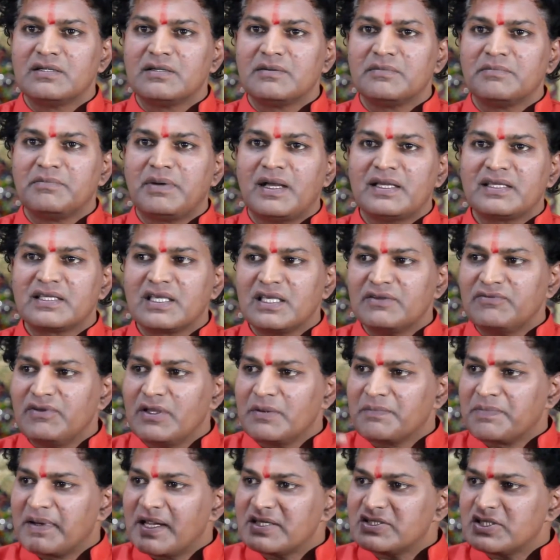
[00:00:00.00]
by
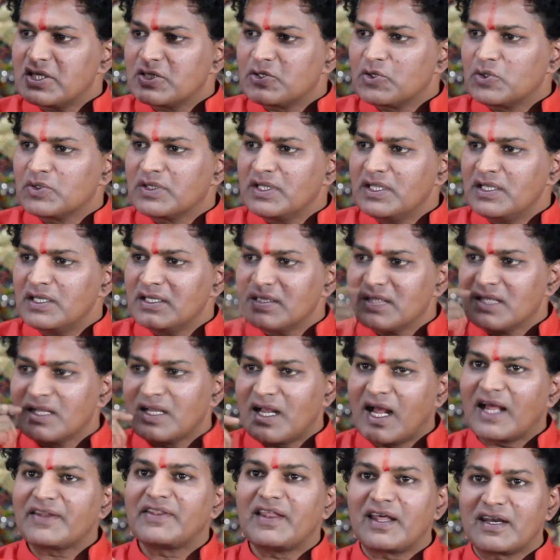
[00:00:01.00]
giving pleasure to the
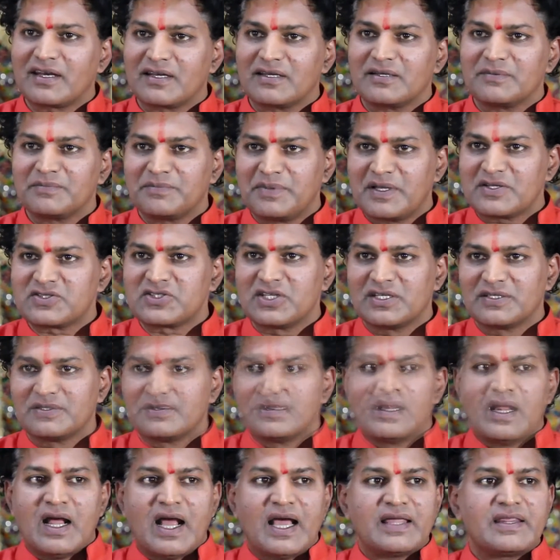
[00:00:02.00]
other person.
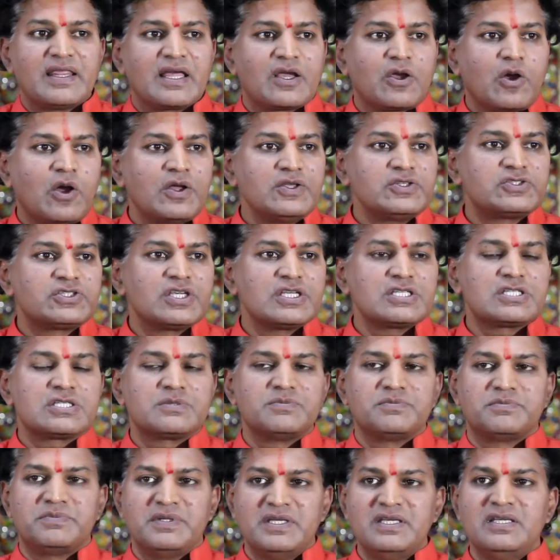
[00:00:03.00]
As a conscious
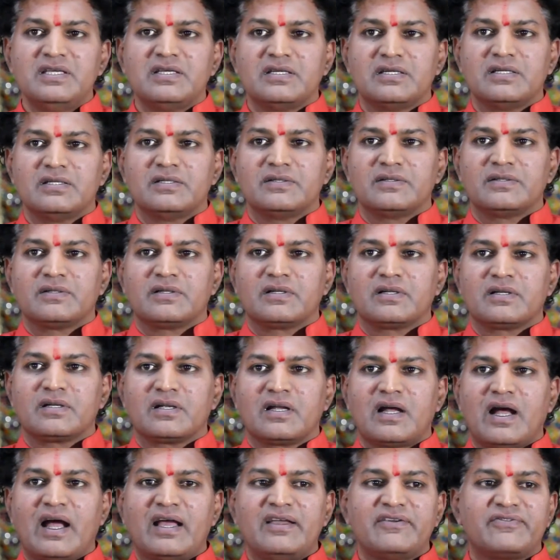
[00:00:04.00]
being,
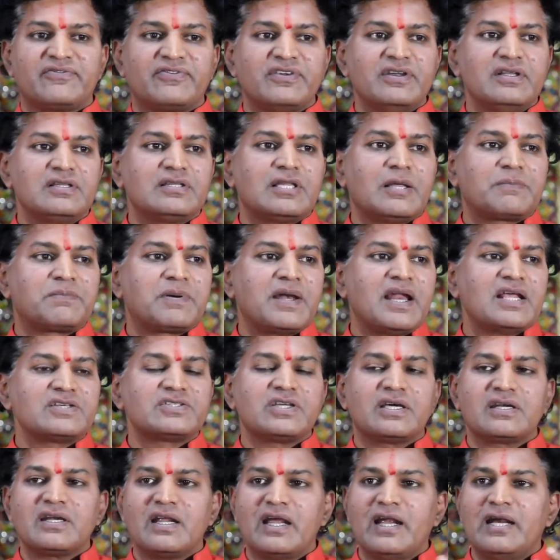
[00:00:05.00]
I feel the
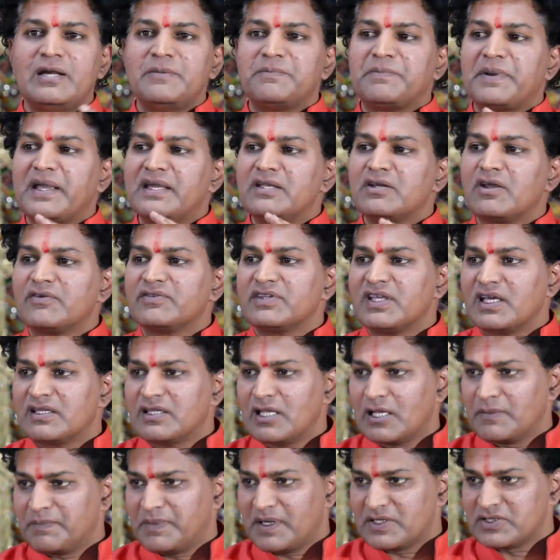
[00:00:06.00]
pleasure and pain of the
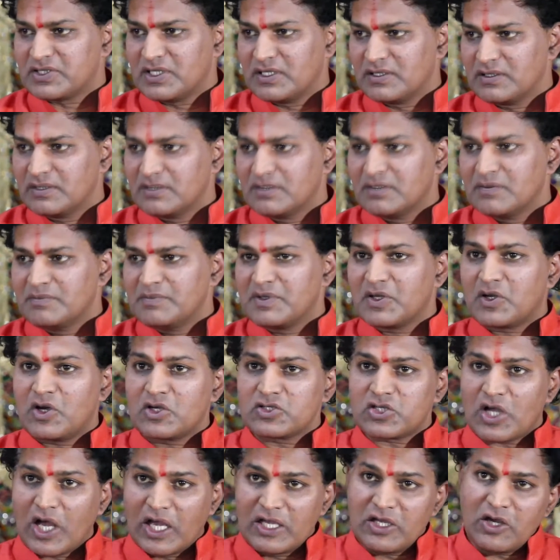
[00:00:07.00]
other person
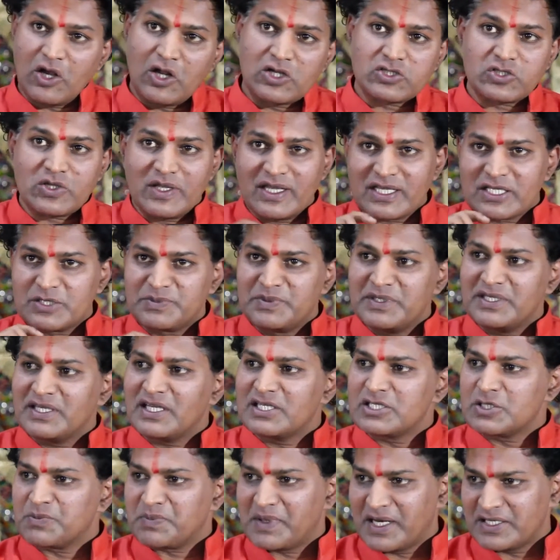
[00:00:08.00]
because I also
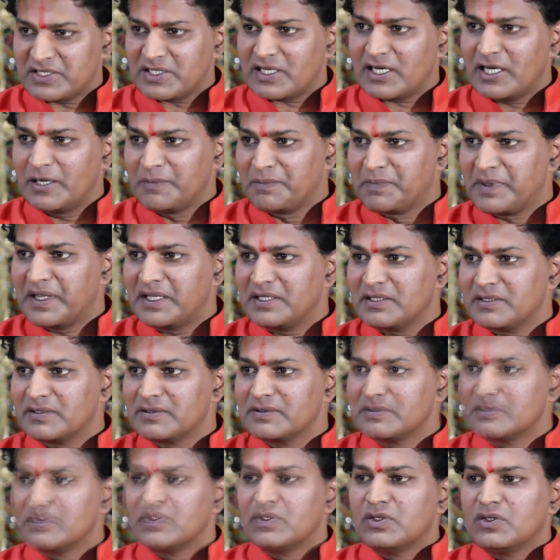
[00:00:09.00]
experience pleasure and
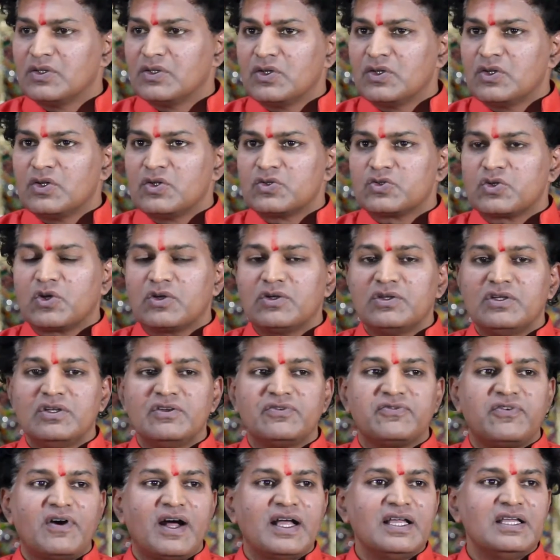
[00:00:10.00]
pain. So
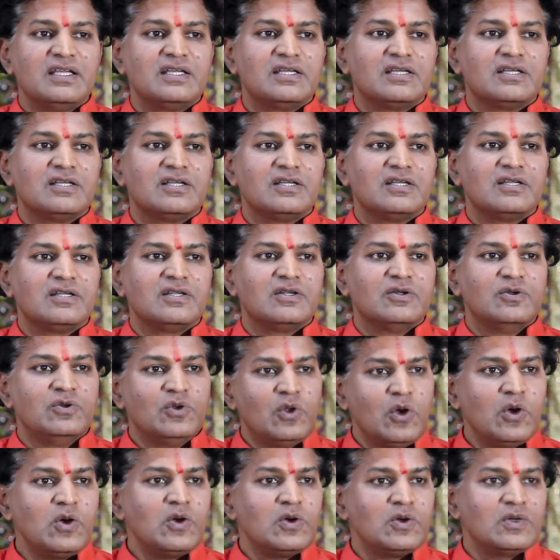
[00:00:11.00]
if I
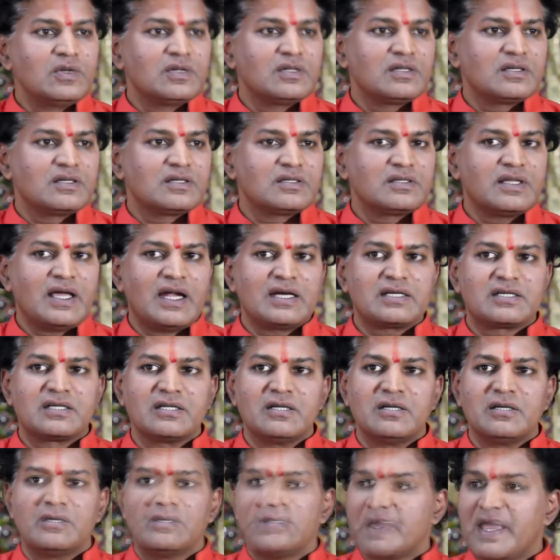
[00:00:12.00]
know
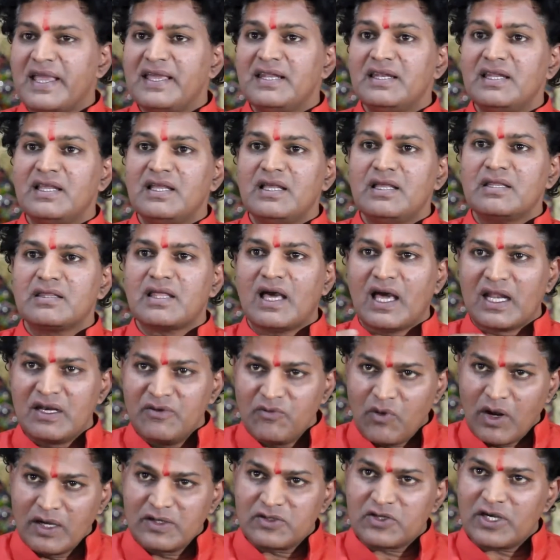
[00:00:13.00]
that pain is
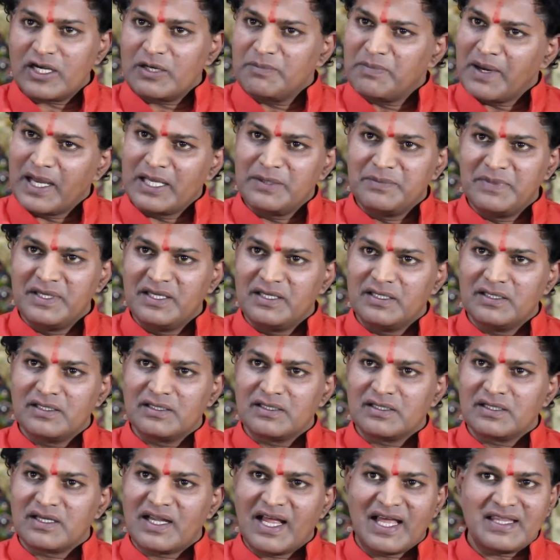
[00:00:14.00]
unwanted by me
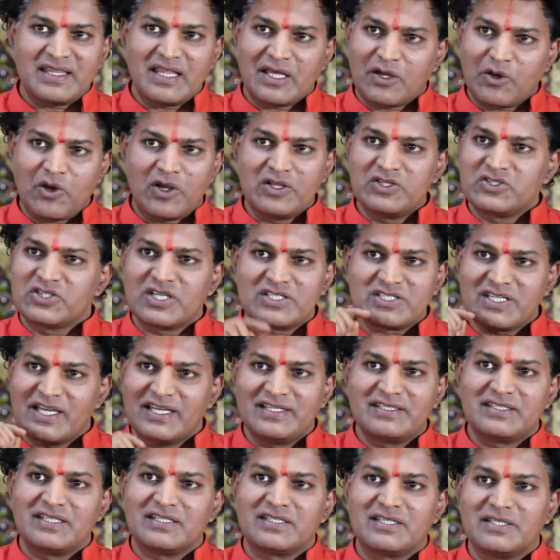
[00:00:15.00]
as a conscious
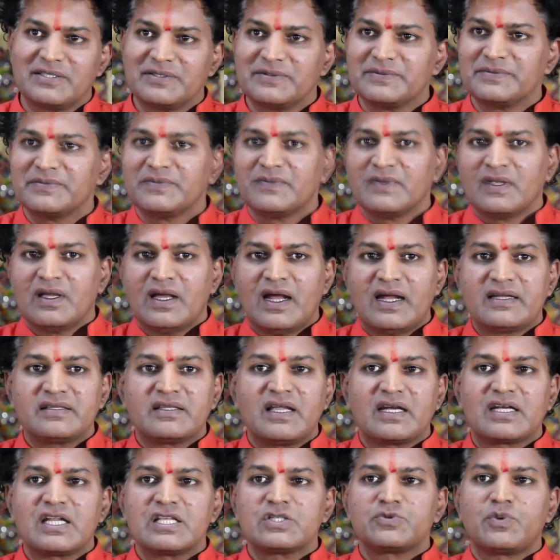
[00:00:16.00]
entity, and
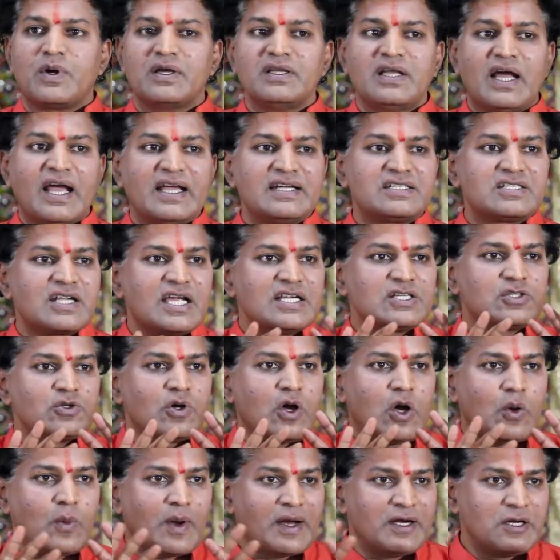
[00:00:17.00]
that is why I try to
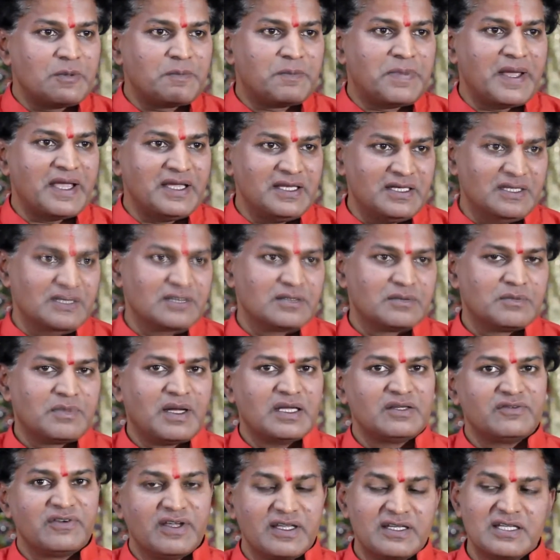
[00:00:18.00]
avoid pain
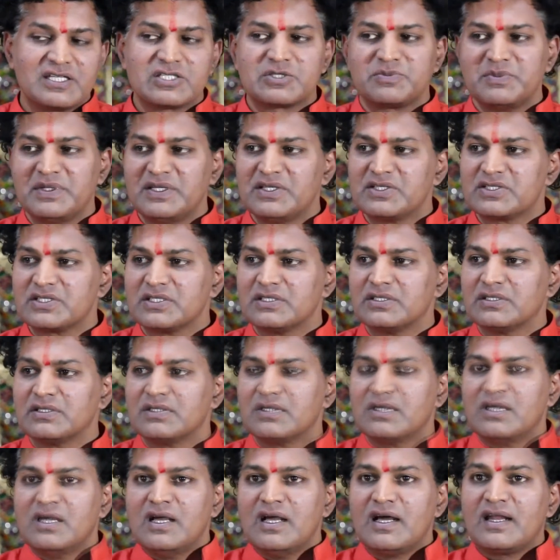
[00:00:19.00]
by various means,
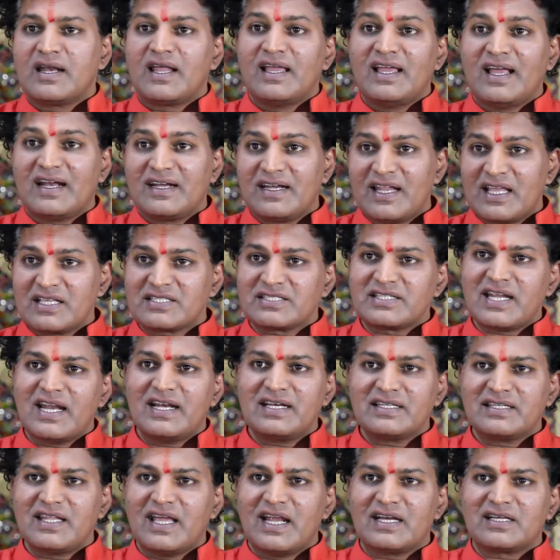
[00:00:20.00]
and I
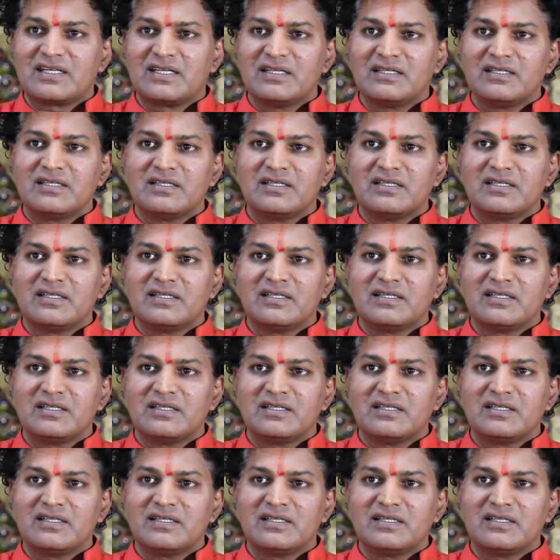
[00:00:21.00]
understand that